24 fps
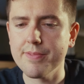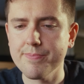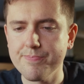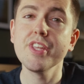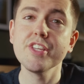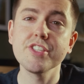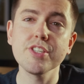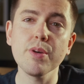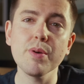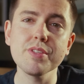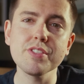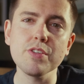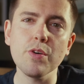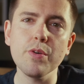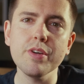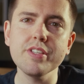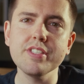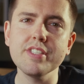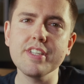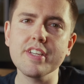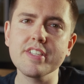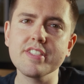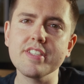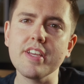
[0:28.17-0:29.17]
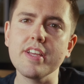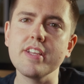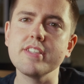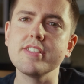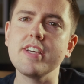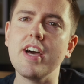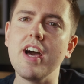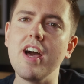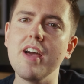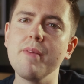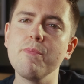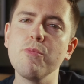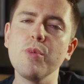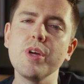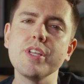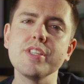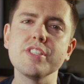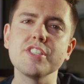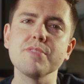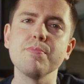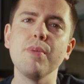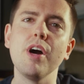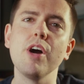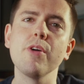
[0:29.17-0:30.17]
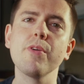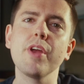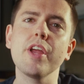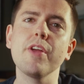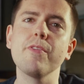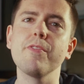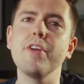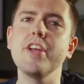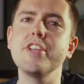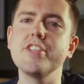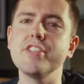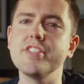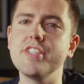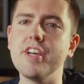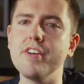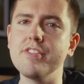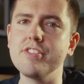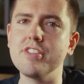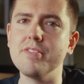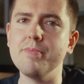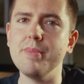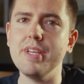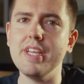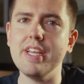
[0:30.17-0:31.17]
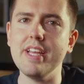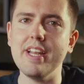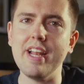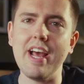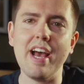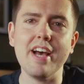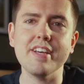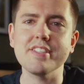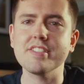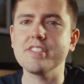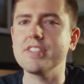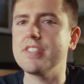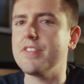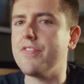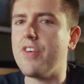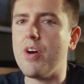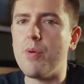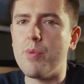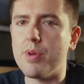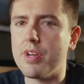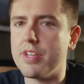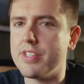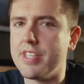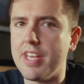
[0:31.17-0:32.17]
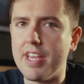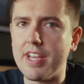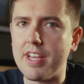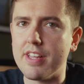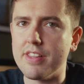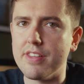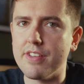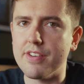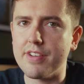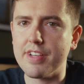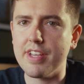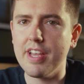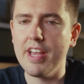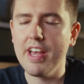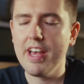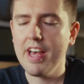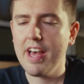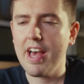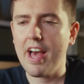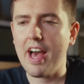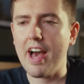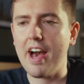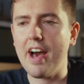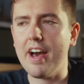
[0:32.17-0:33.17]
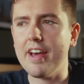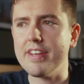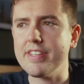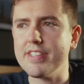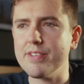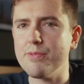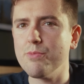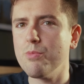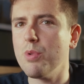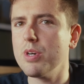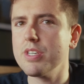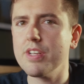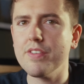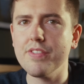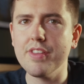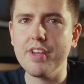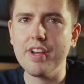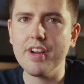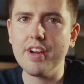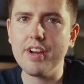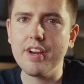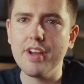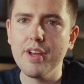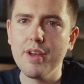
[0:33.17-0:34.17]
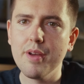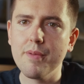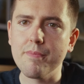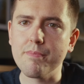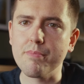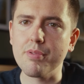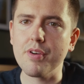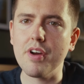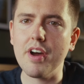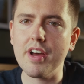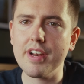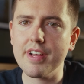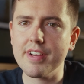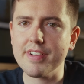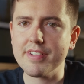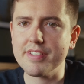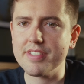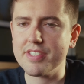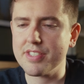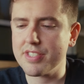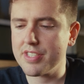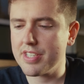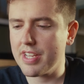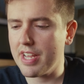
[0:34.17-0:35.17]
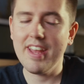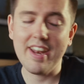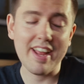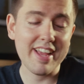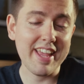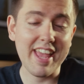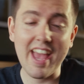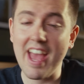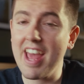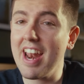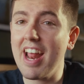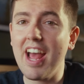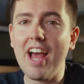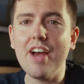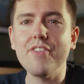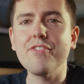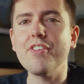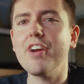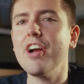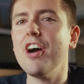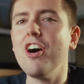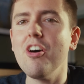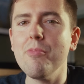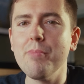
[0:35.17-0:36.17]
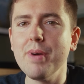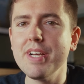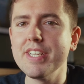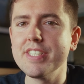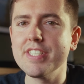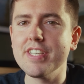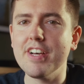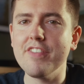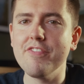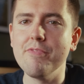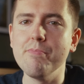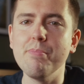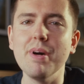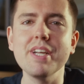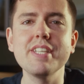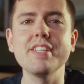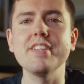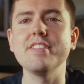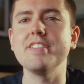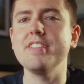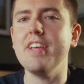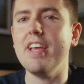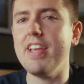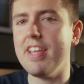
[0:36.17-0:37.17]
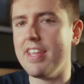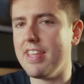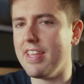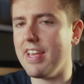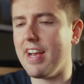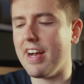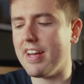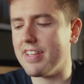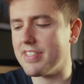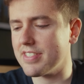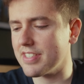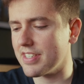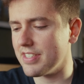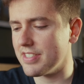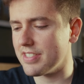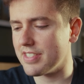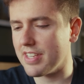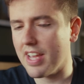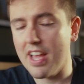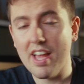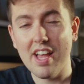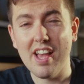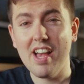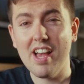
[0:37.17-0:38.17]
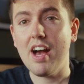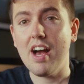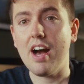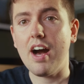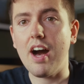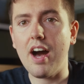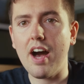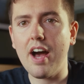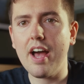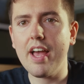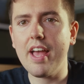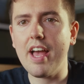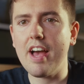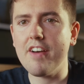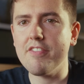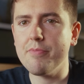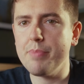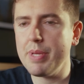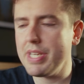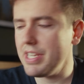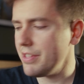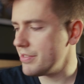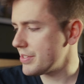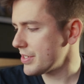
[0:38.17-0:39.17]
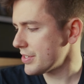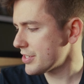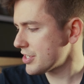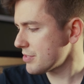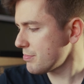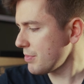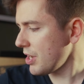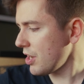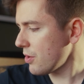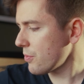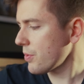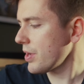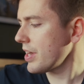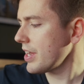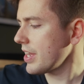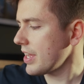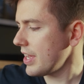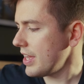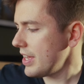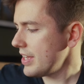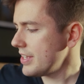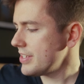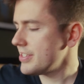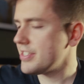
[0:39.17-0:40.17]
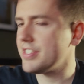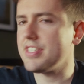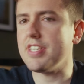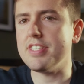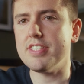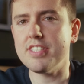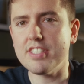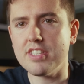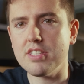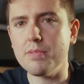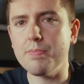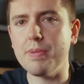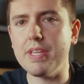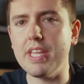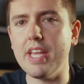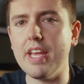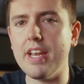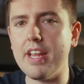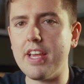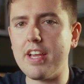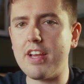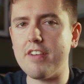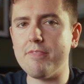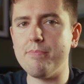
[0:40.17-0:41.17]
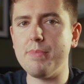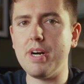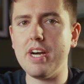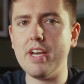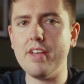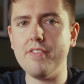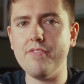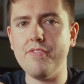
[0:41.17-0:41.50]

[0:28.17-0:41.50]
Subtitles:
So it's always an exciting time when SmallRig reaches out to me and asks if I want to take a look at one of their products. And I can't ever help myself but to say yes, because I have been using SmallRig since the beginning of my